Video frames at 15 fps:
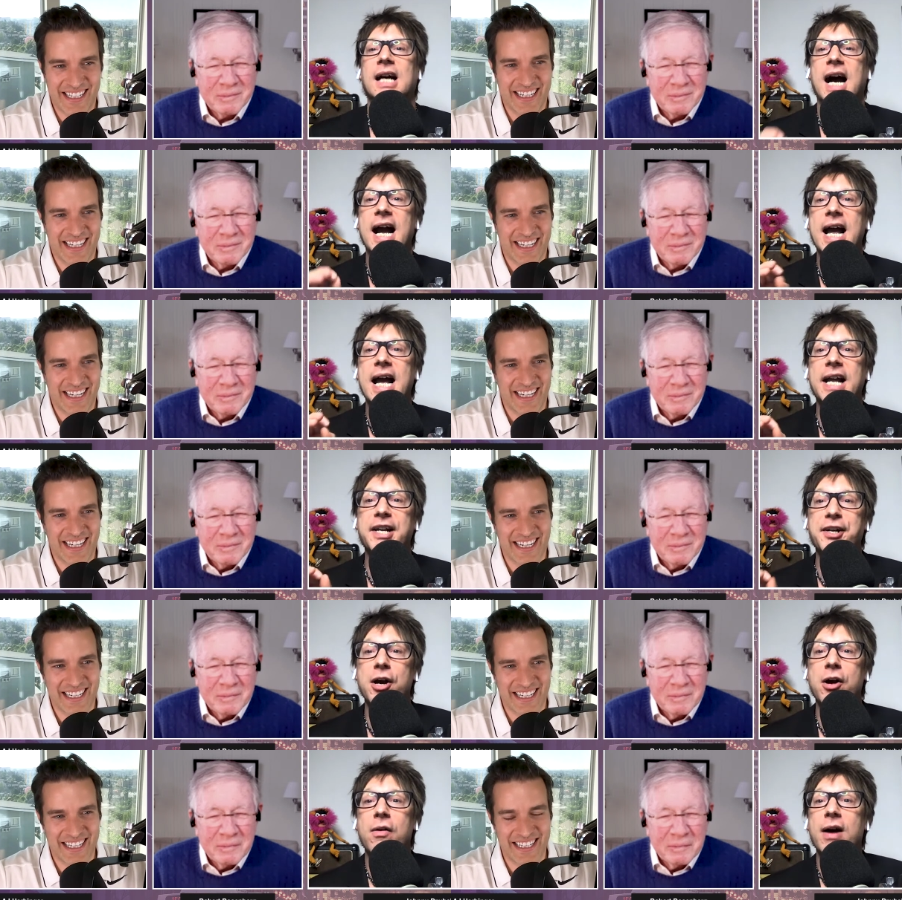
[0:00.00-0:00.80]
Speaker 1: I had
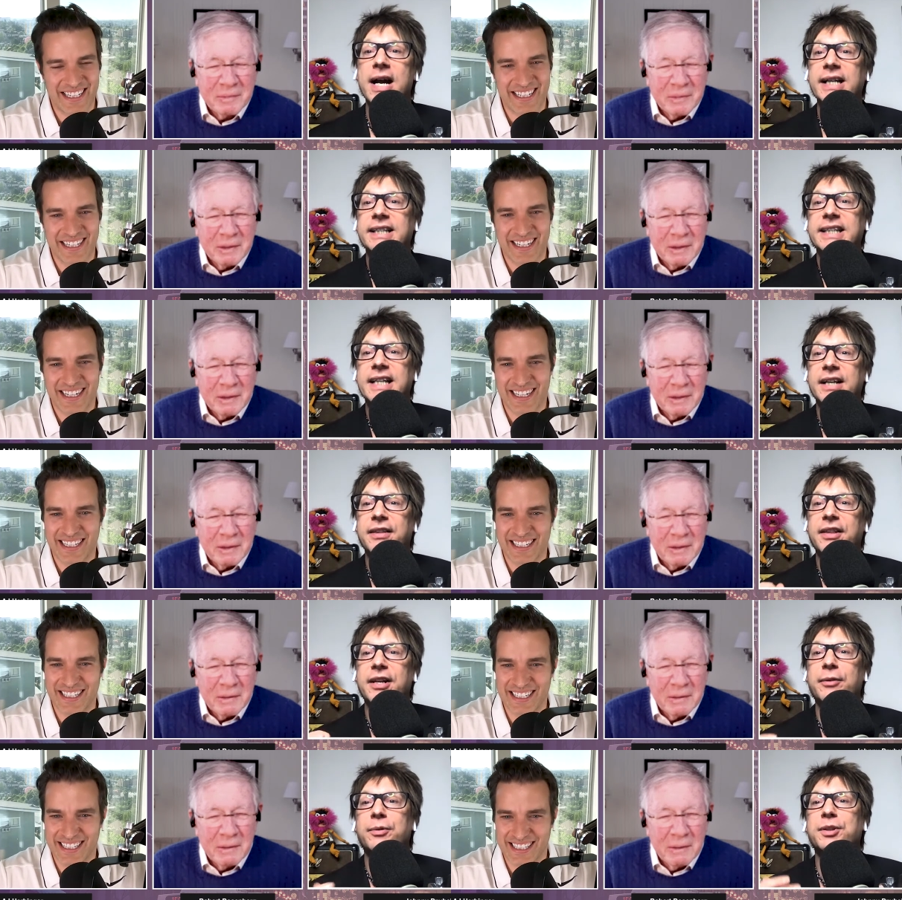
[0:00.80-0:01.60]
no idea
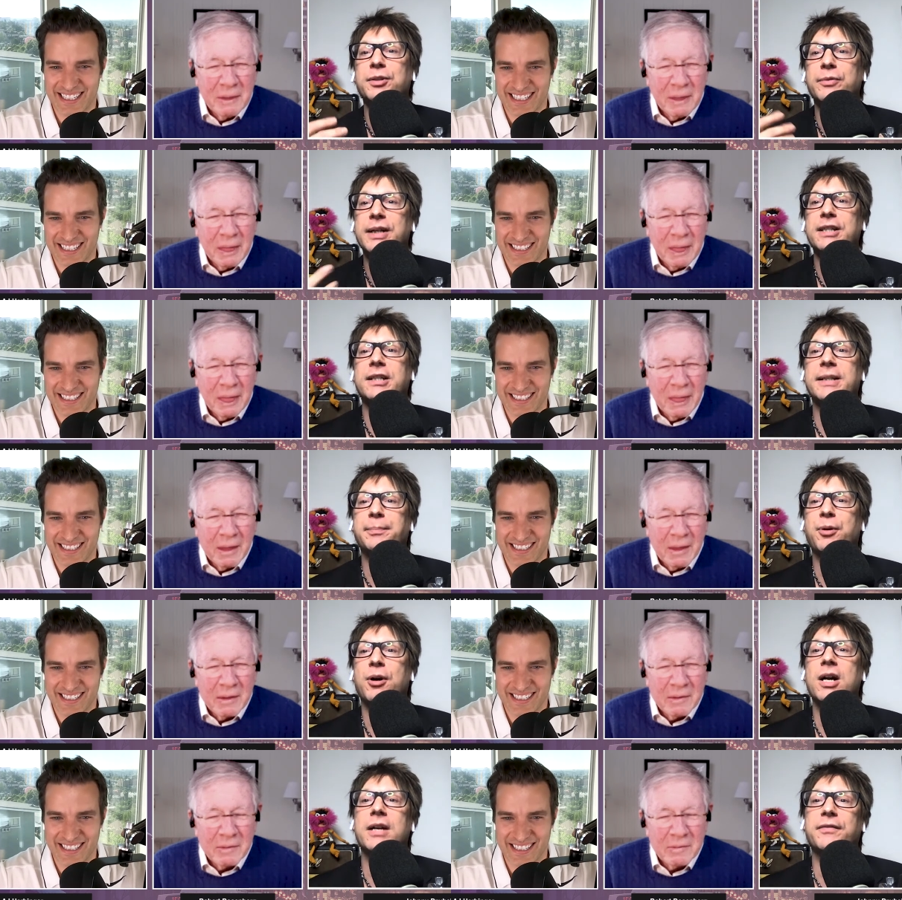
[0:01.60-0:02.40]
that it was originally
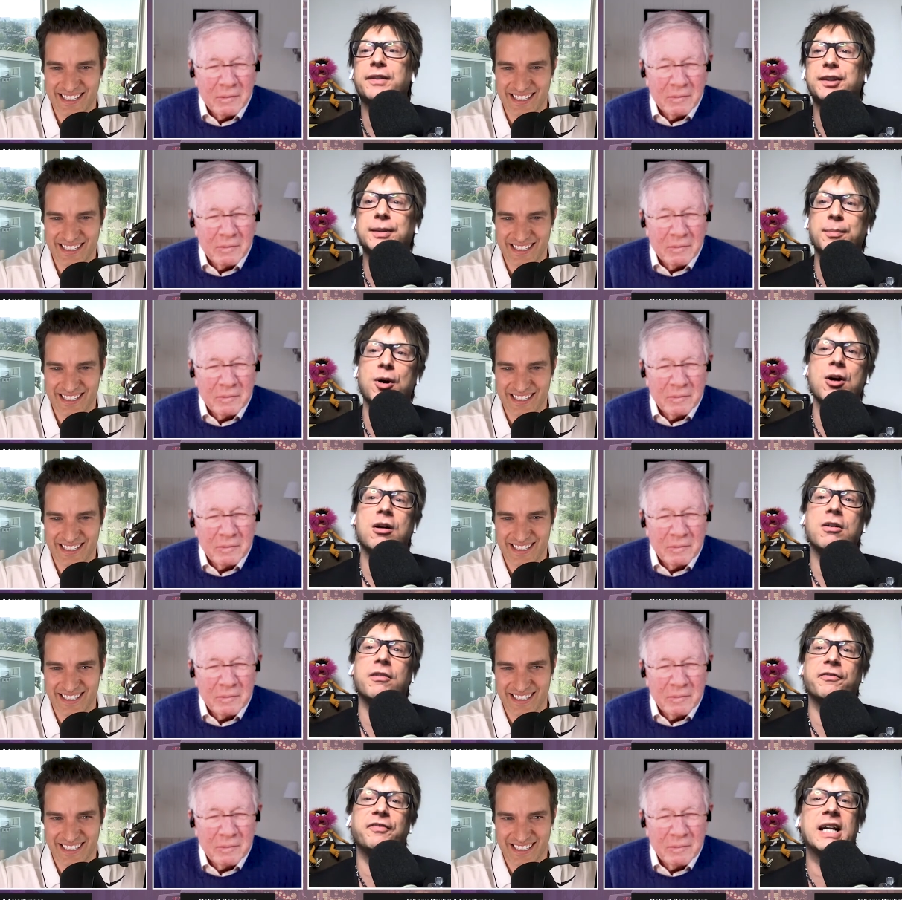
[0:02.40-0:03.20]
part of a
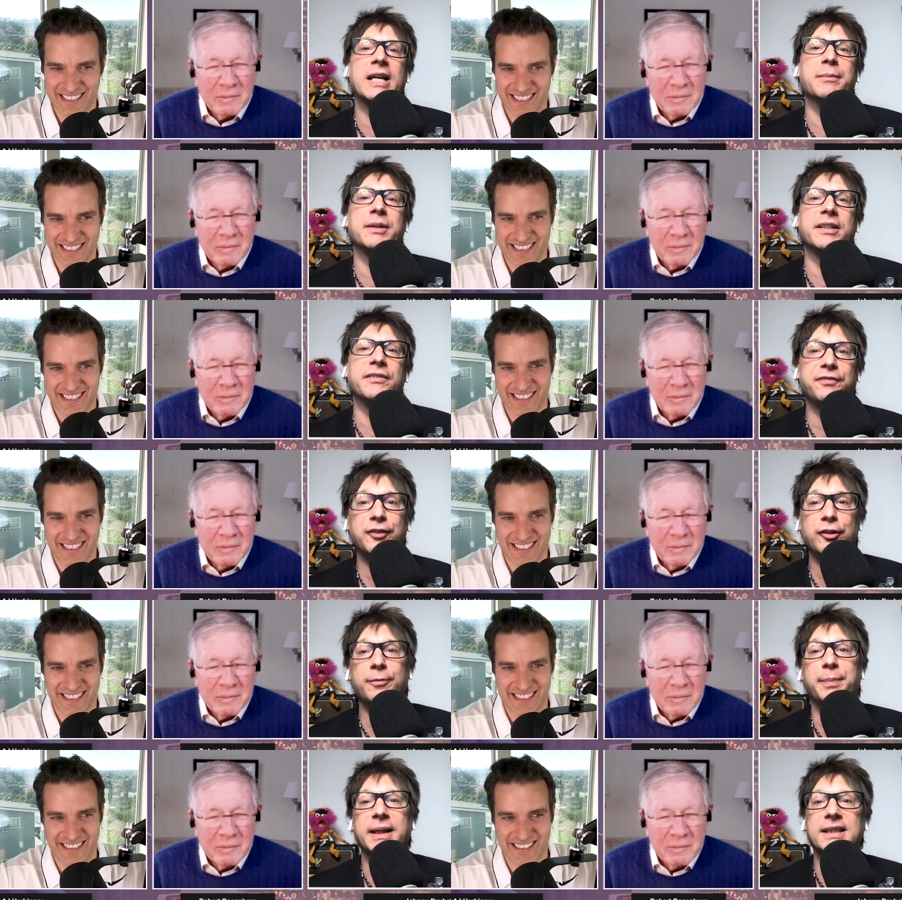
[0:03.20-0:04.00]
small family
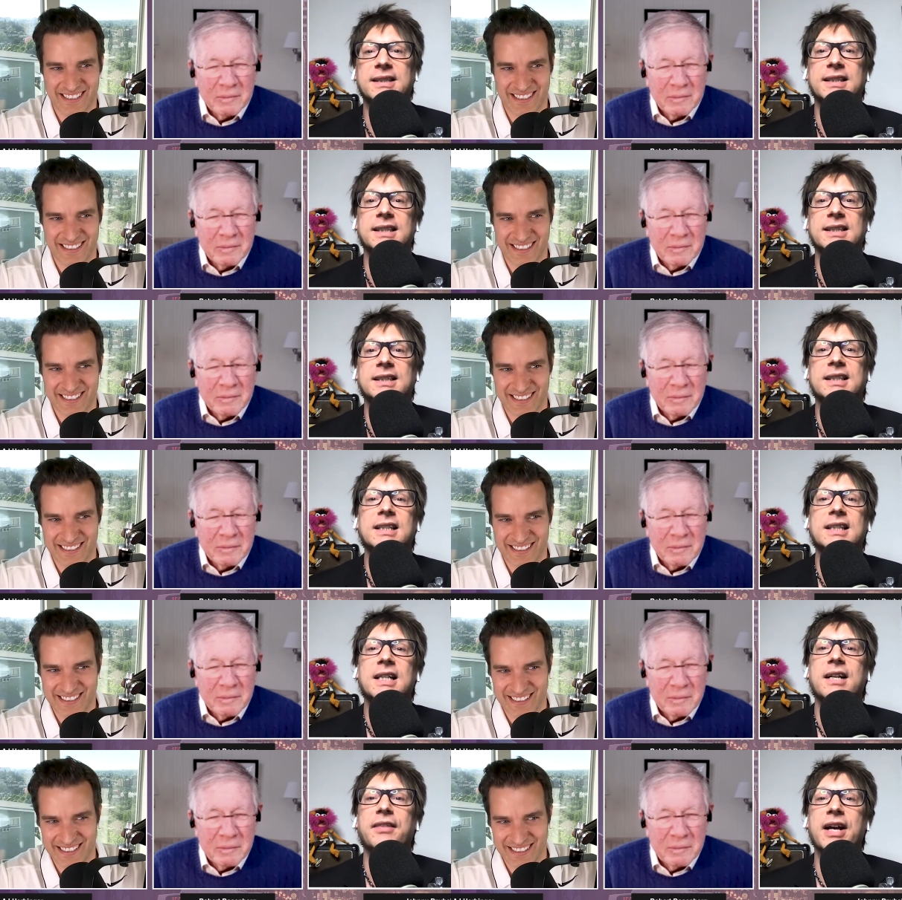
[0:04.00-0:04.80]
food business
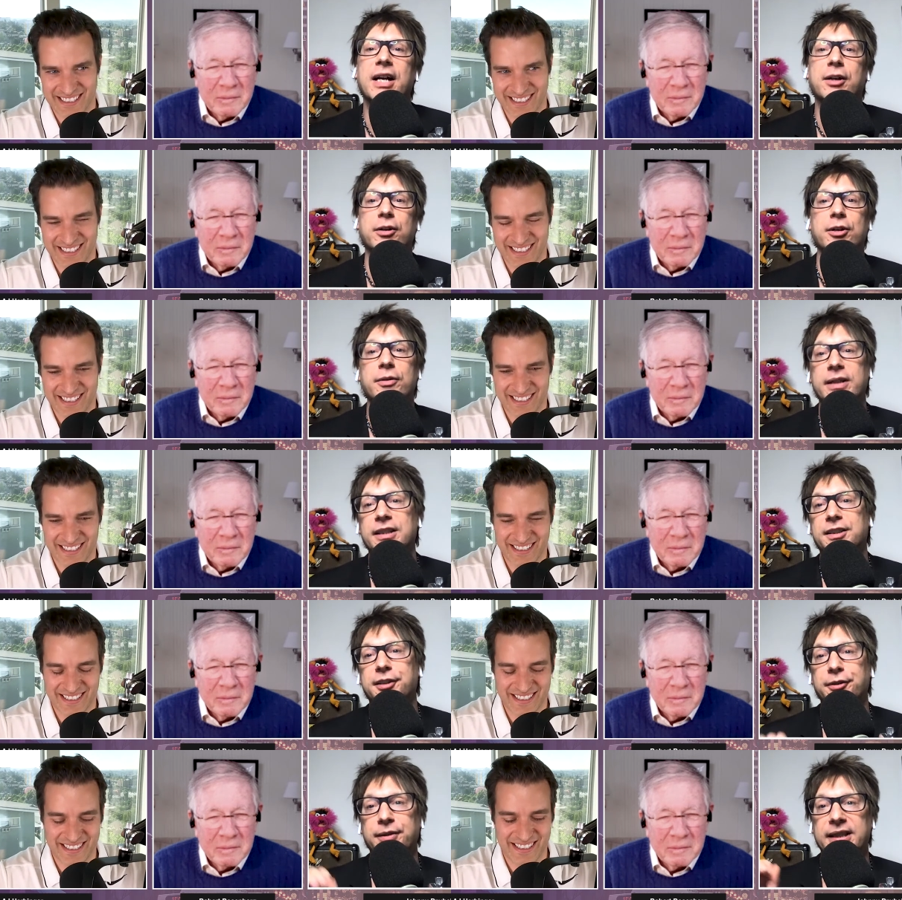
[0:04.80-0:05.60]
that grew
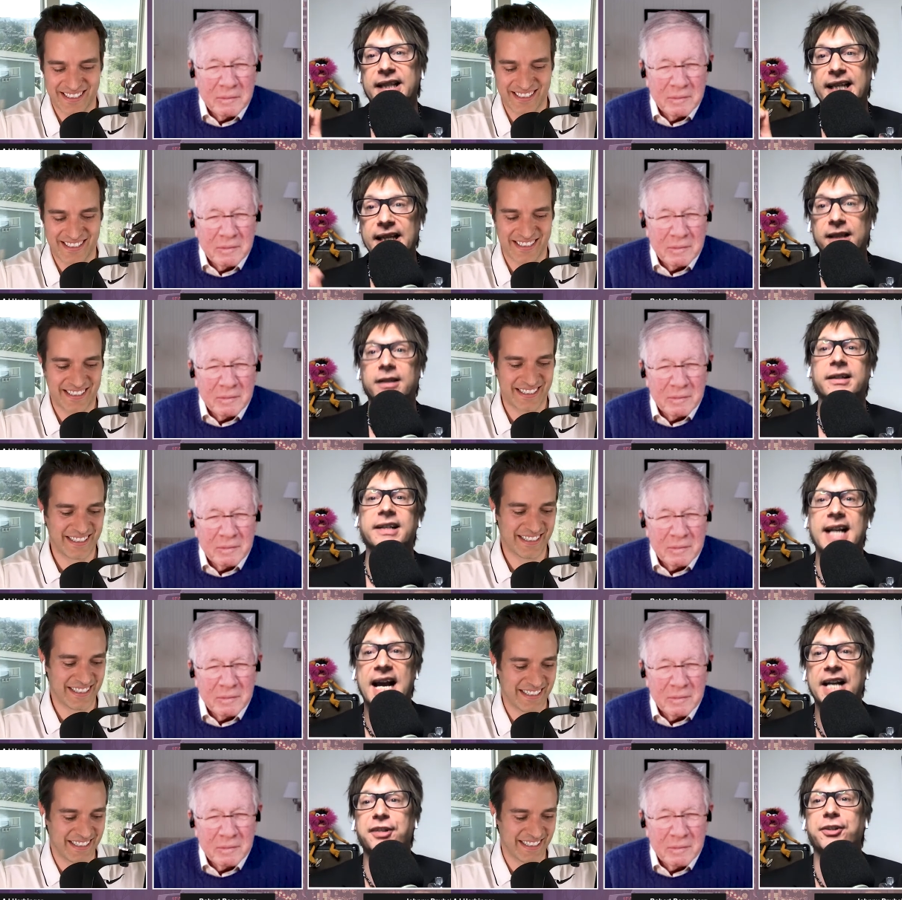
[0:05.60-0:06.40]
into an
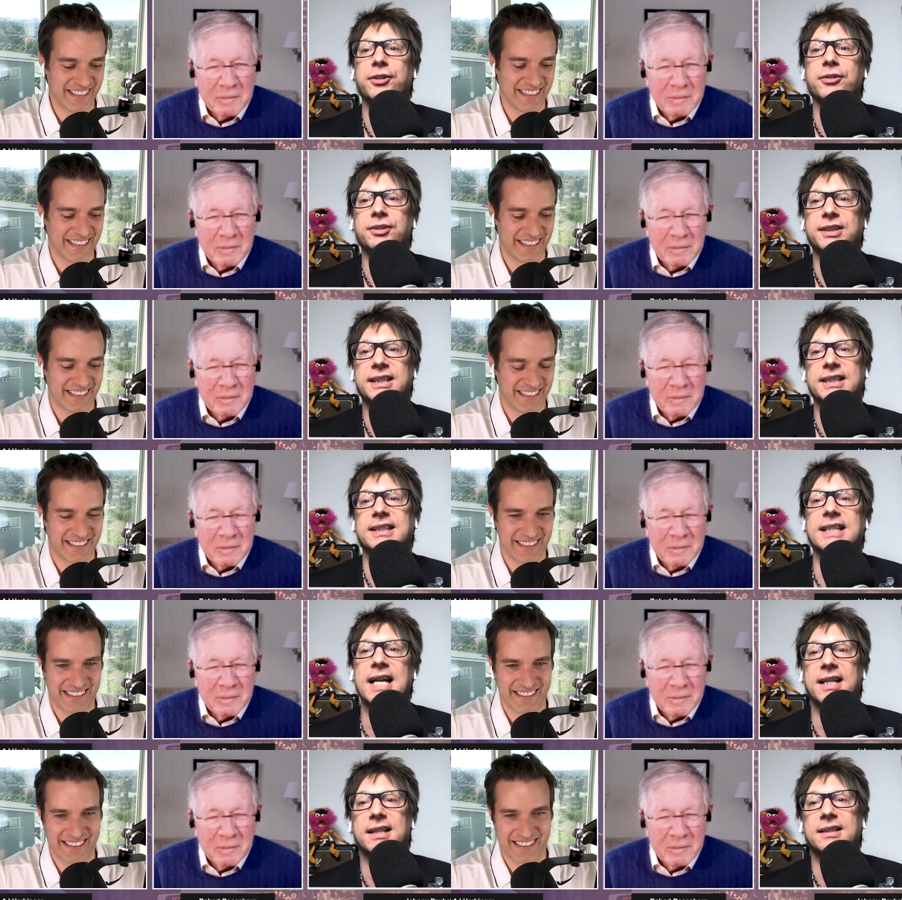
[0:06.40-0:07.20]
international
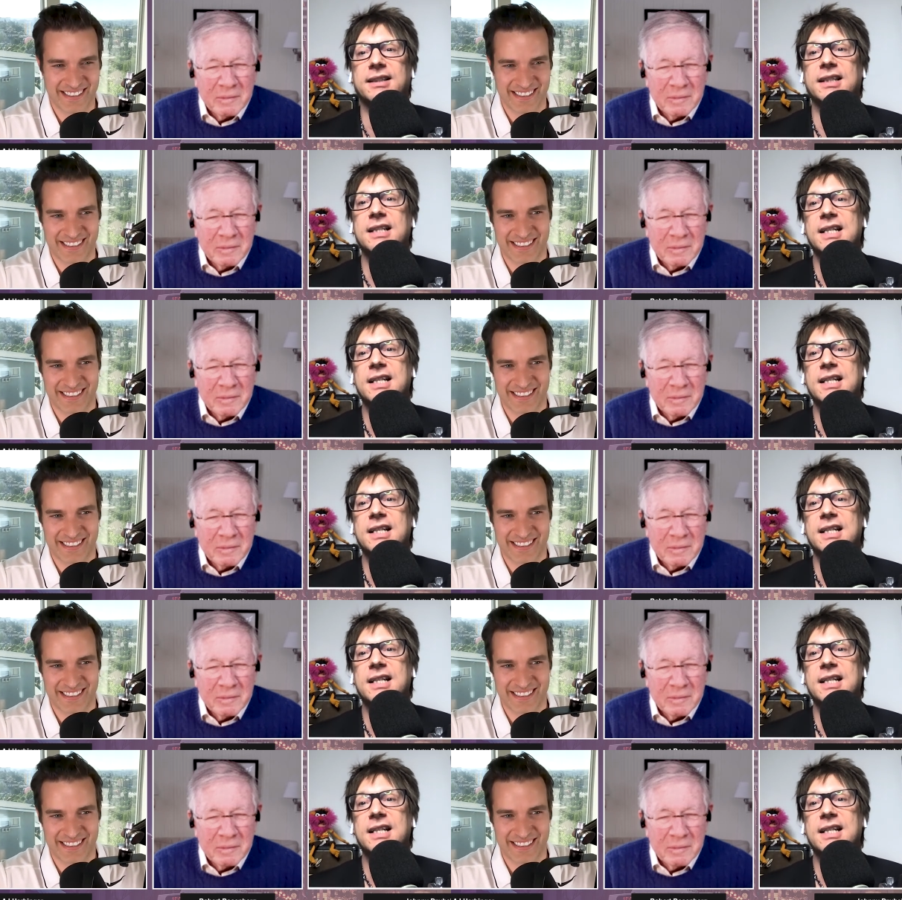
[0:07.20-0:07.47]
success.